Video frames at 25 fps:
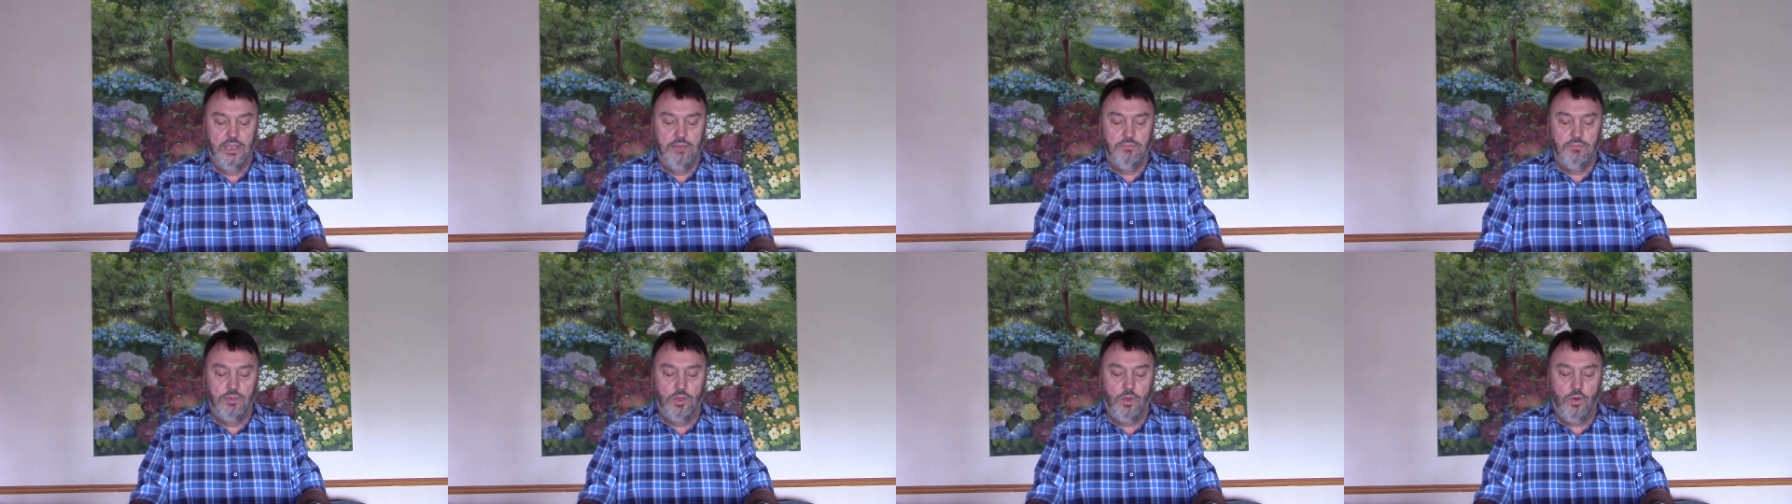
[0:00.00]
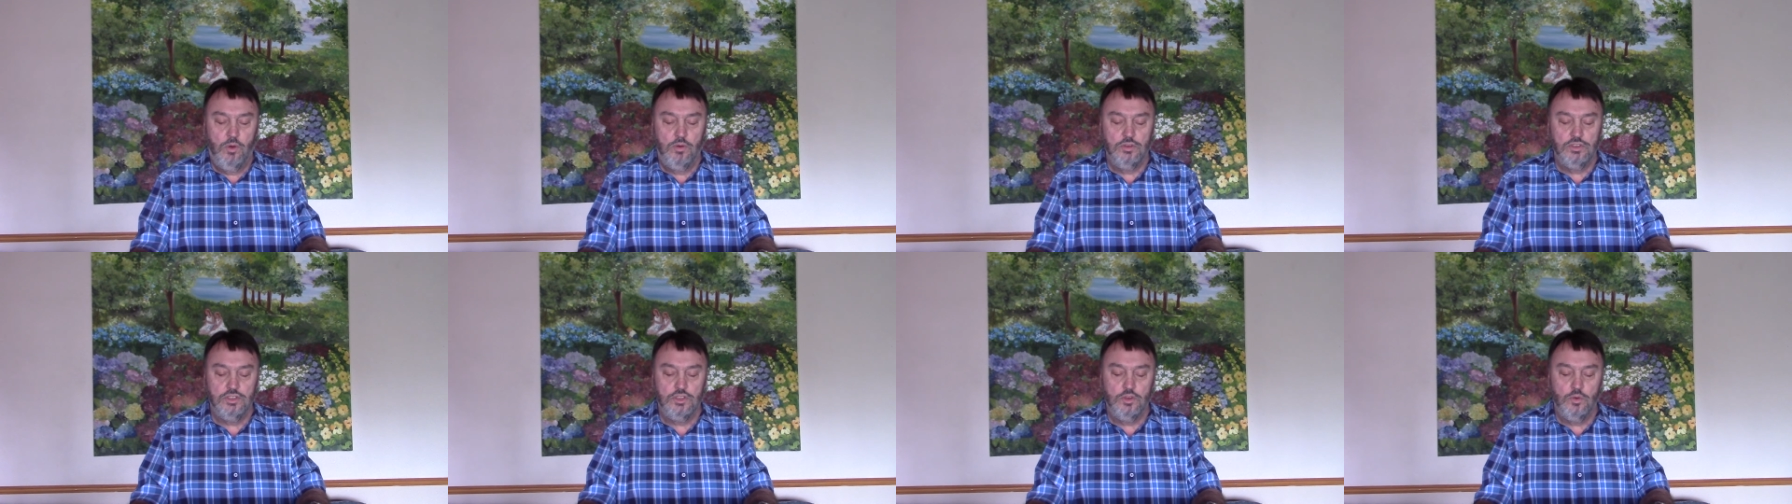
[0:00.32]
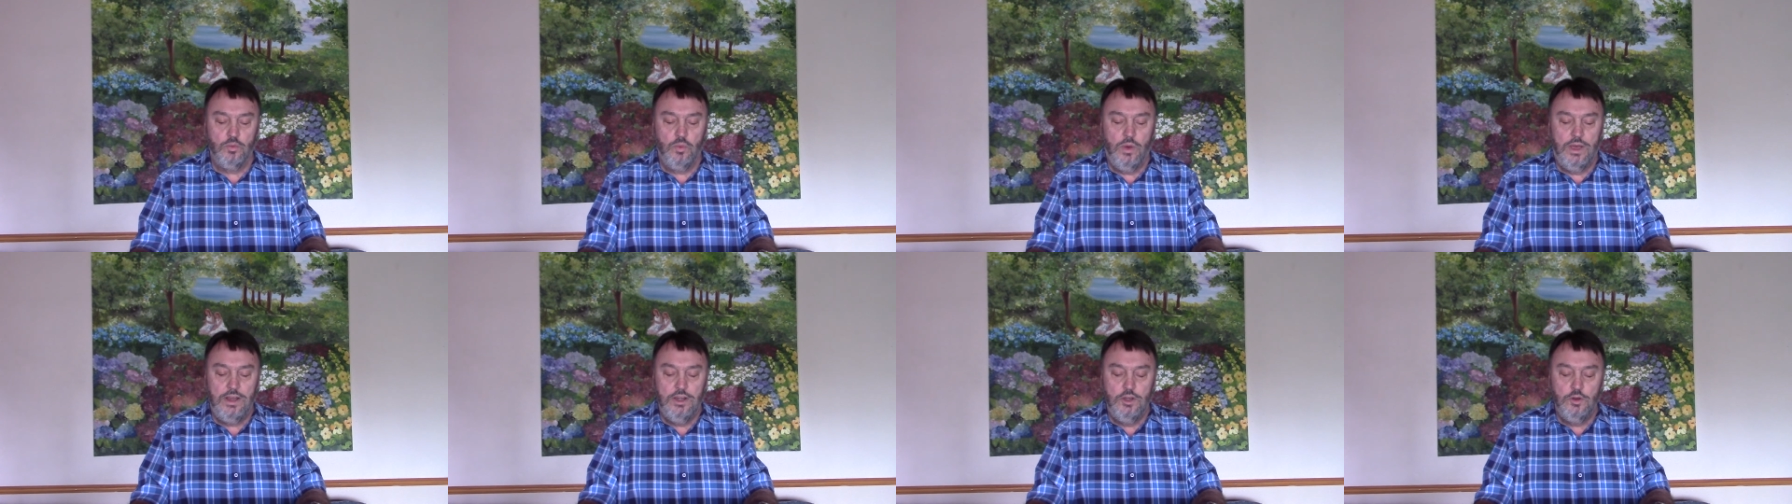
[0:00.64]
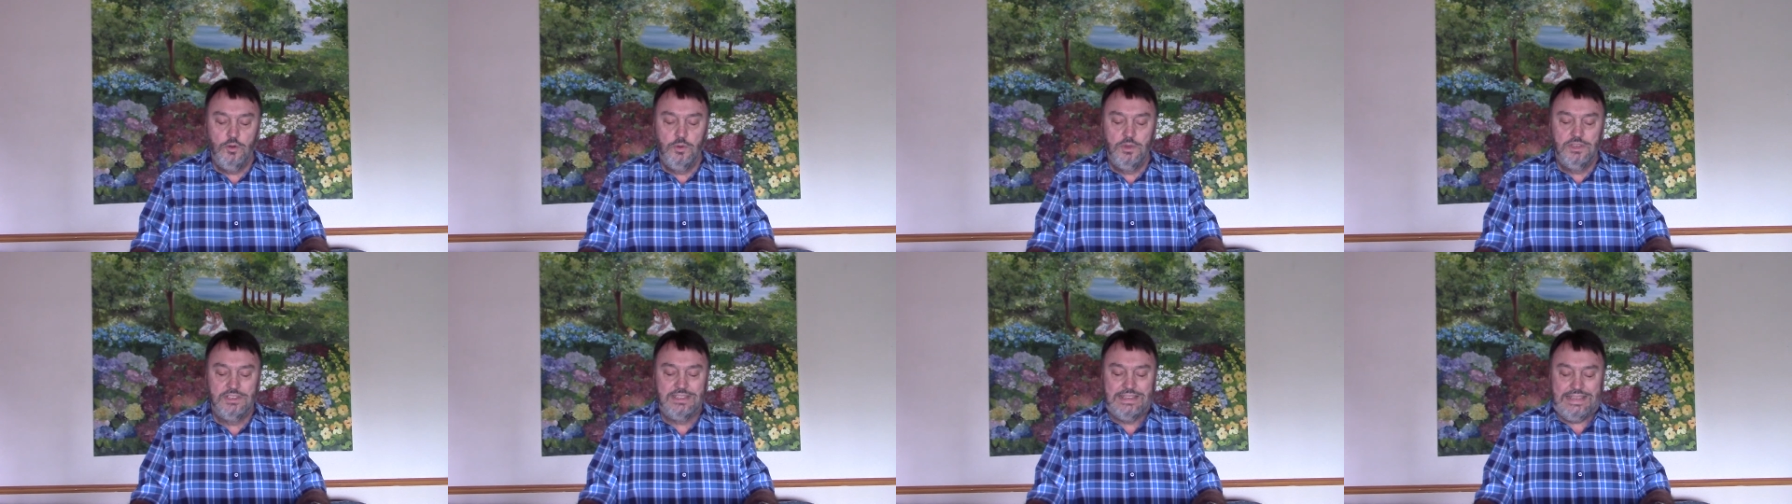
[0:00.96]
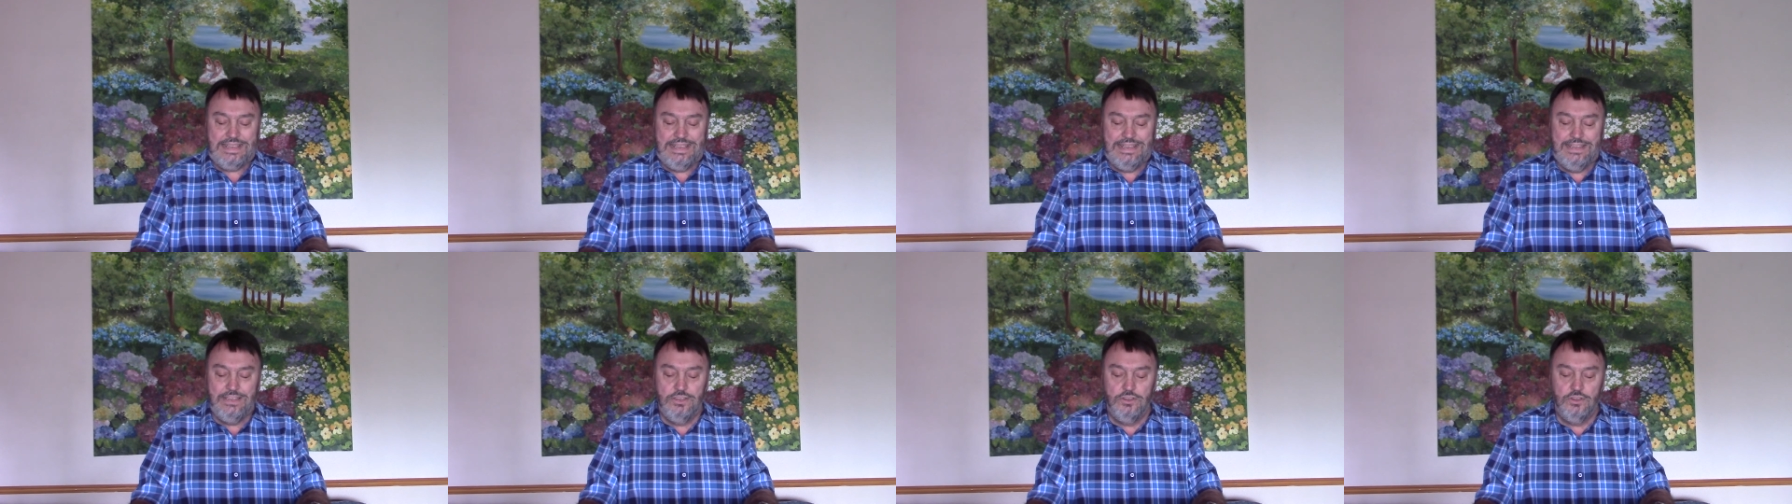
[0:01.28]
because the one who is
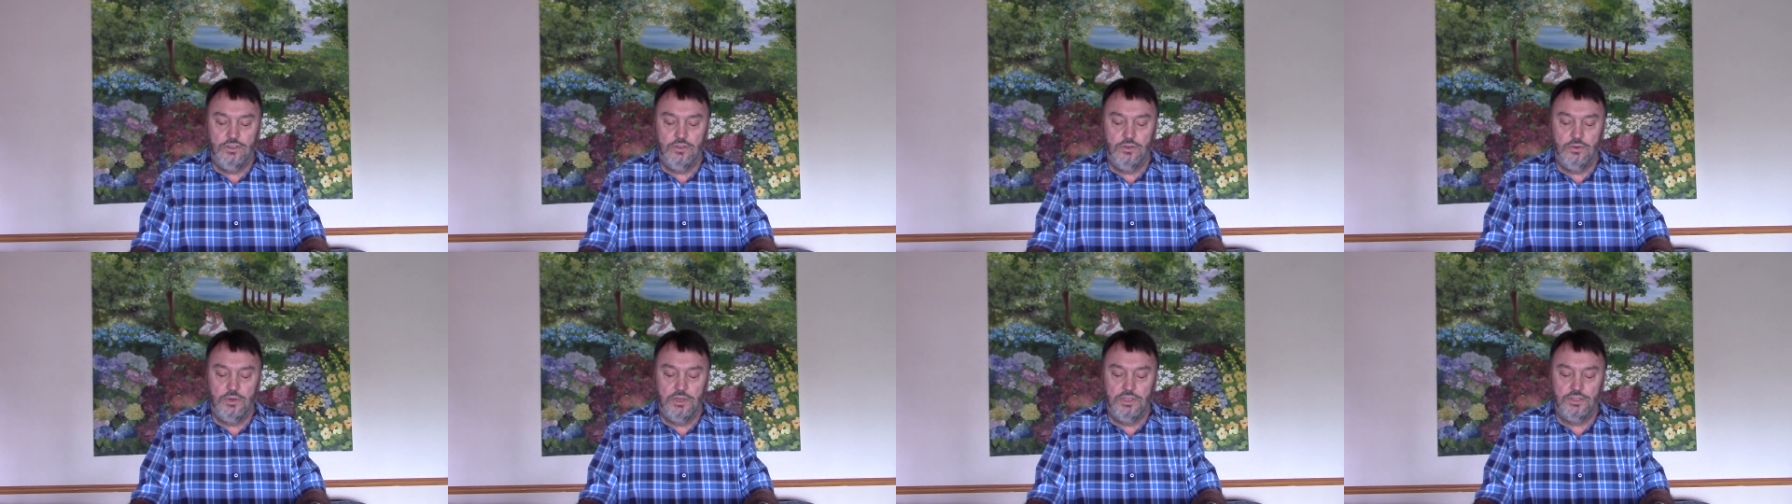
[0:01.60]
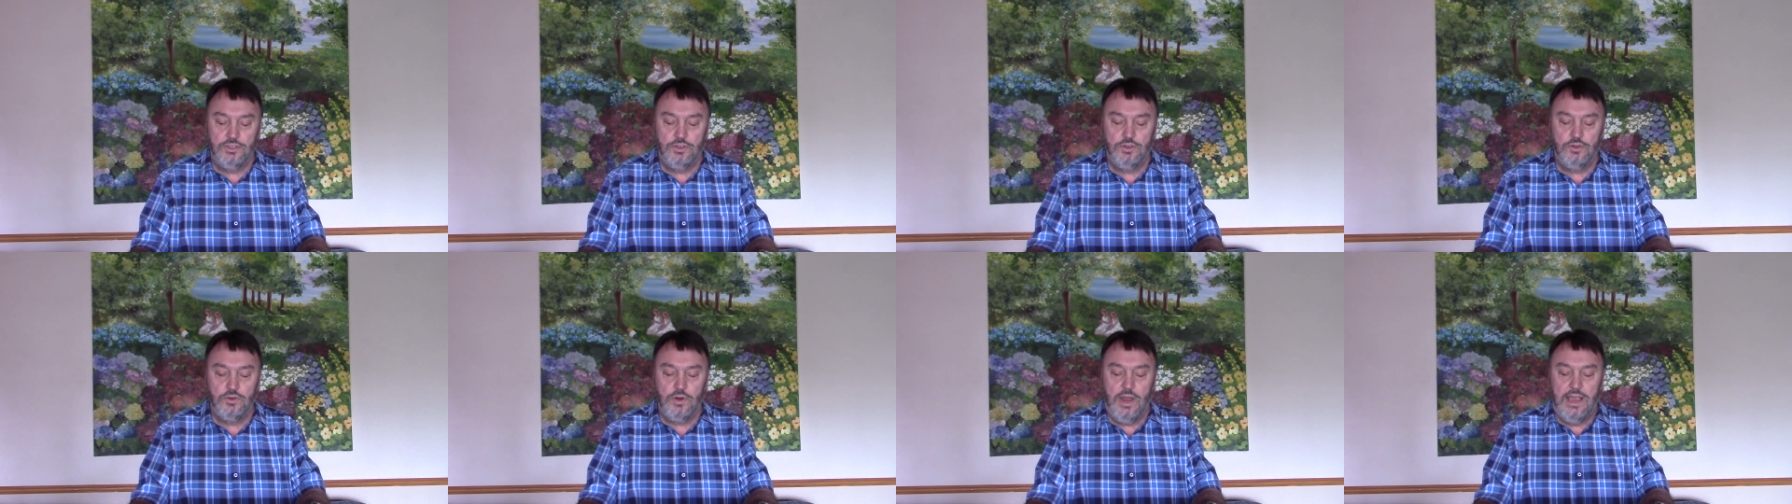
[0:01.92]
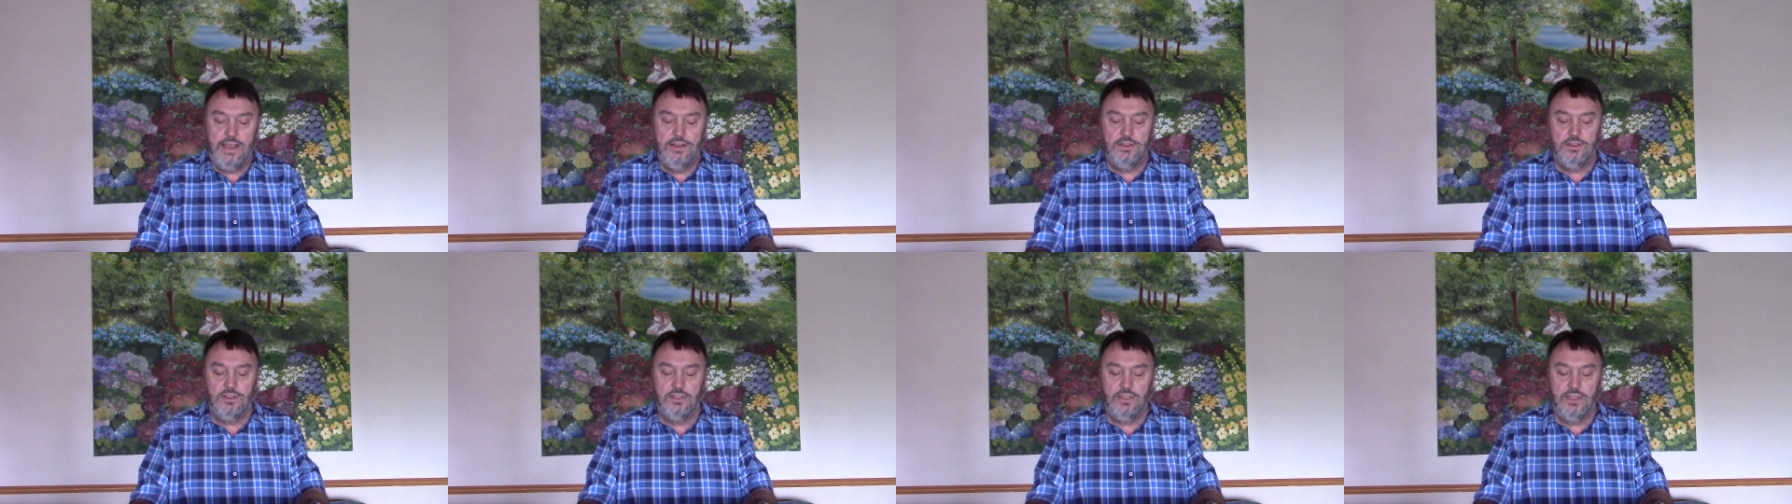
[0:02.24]
in you is greater